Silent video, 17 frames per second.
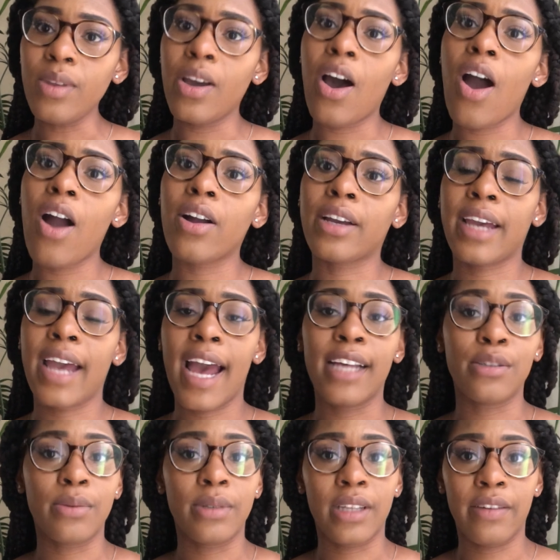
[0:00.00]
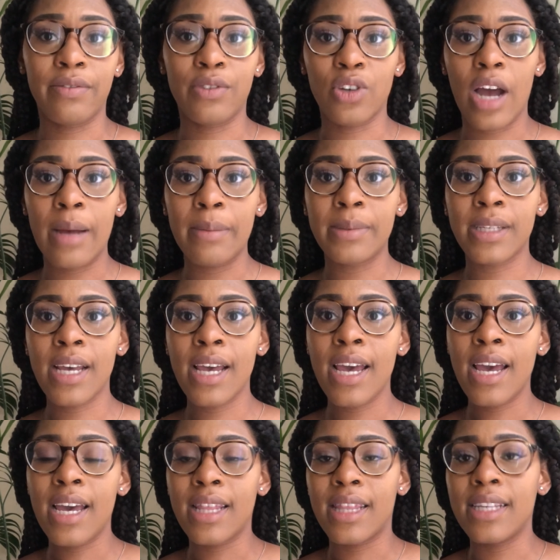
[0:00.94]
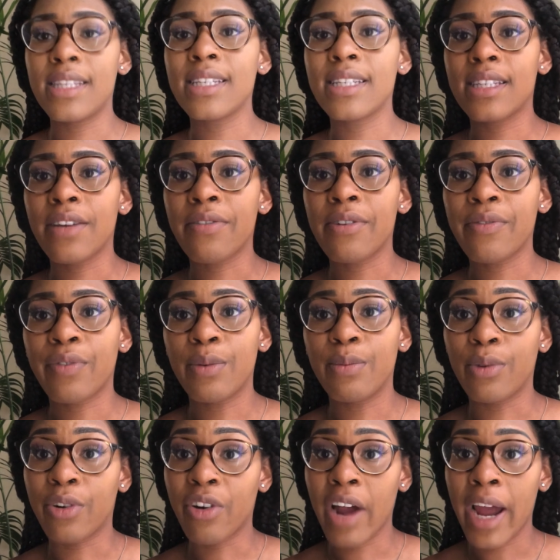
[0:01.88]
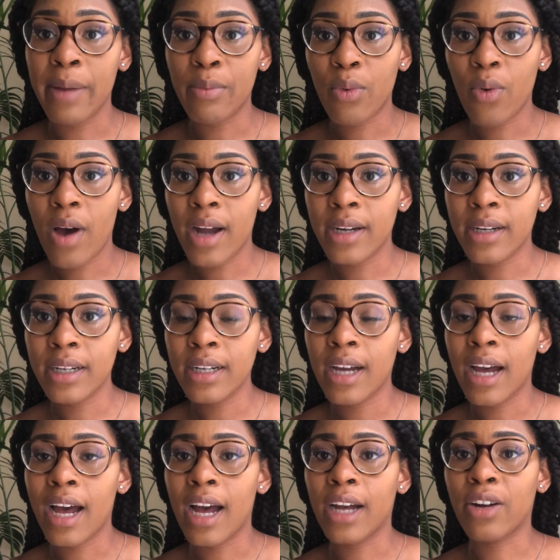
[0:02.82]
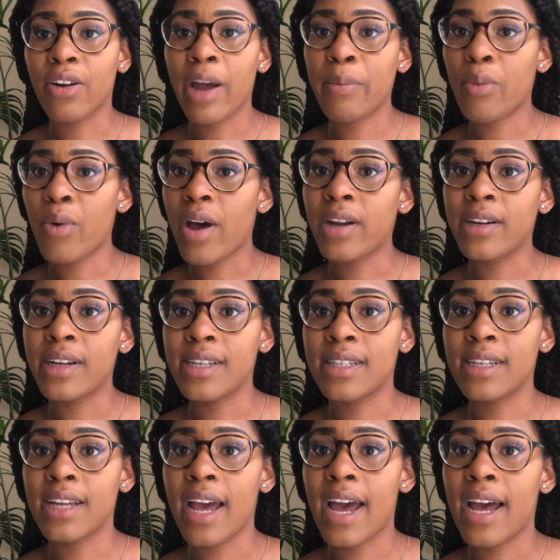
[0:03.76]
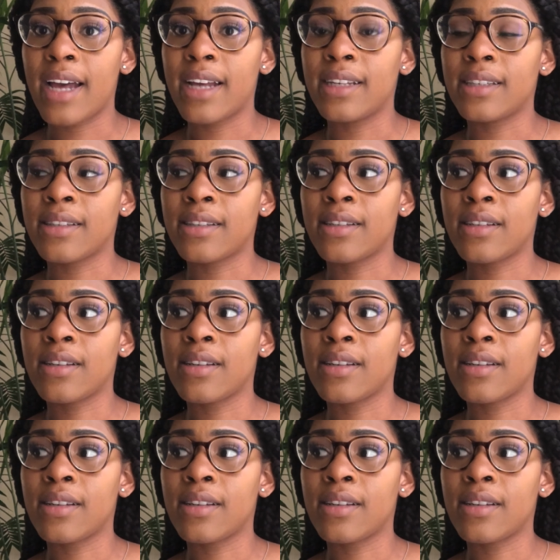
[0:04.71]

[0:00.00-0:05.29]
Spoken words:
are gas relief drops. This is different from gripe water. Gripe water isn't as